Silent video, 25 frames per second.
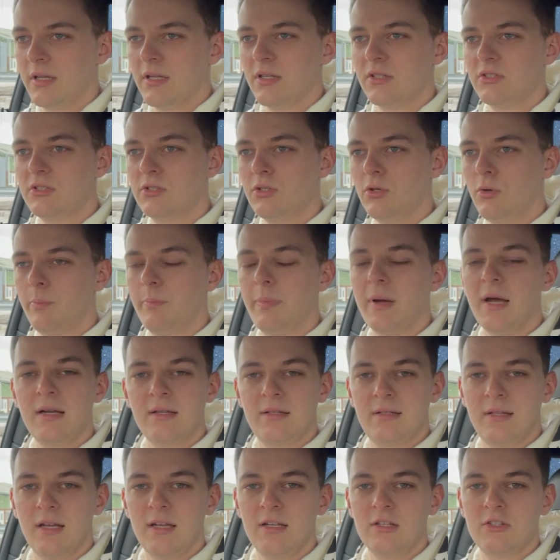It still
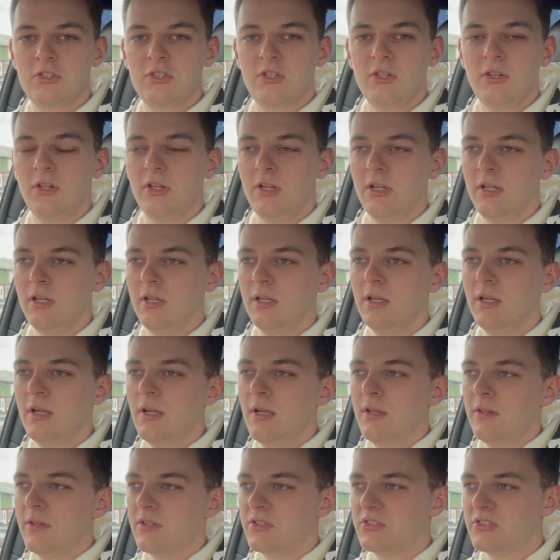backdates to the,
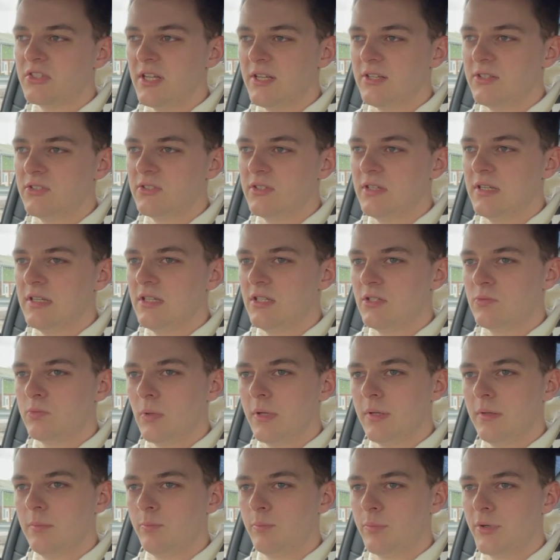the 60s
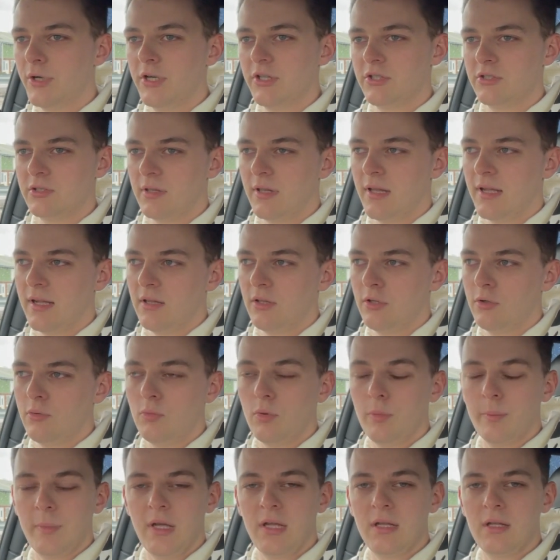when British Leyland
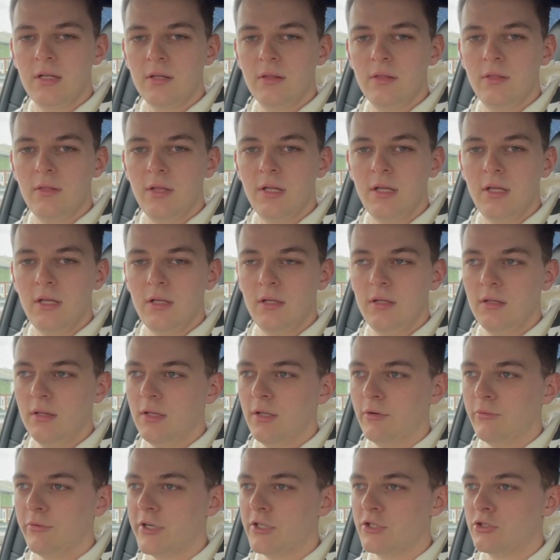were making the,
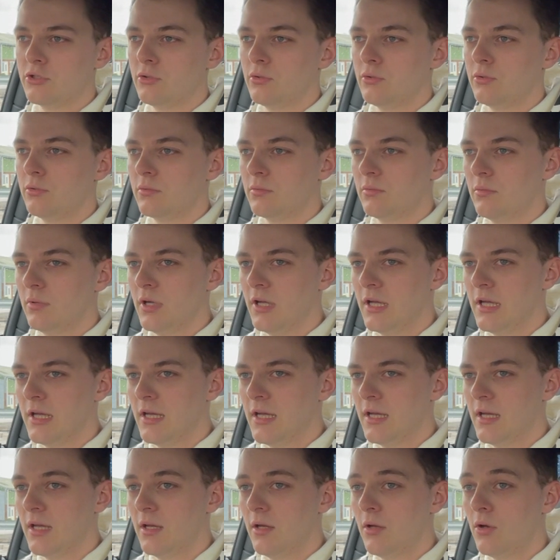the original
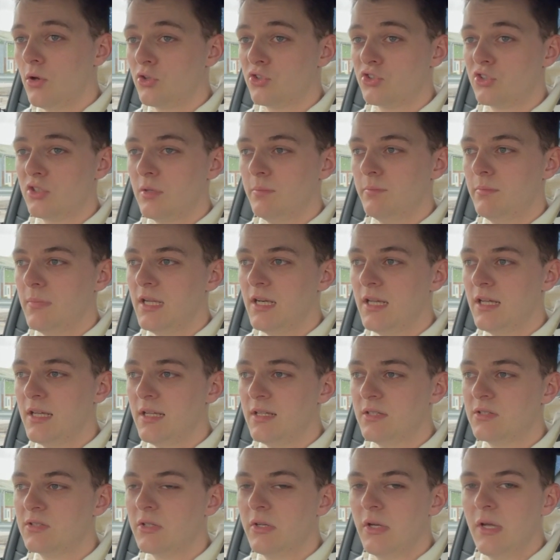uh, Austin
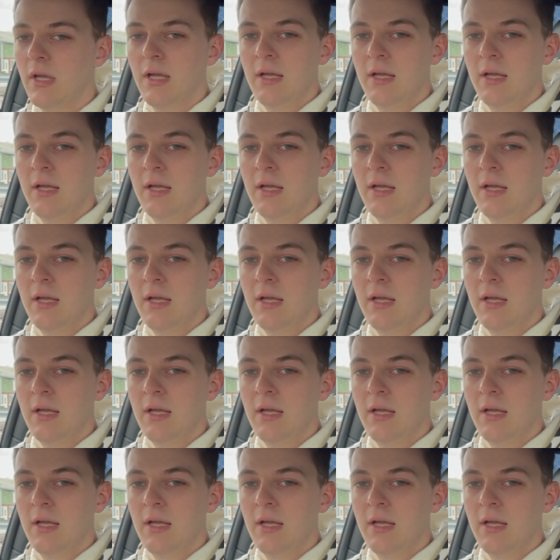Minis.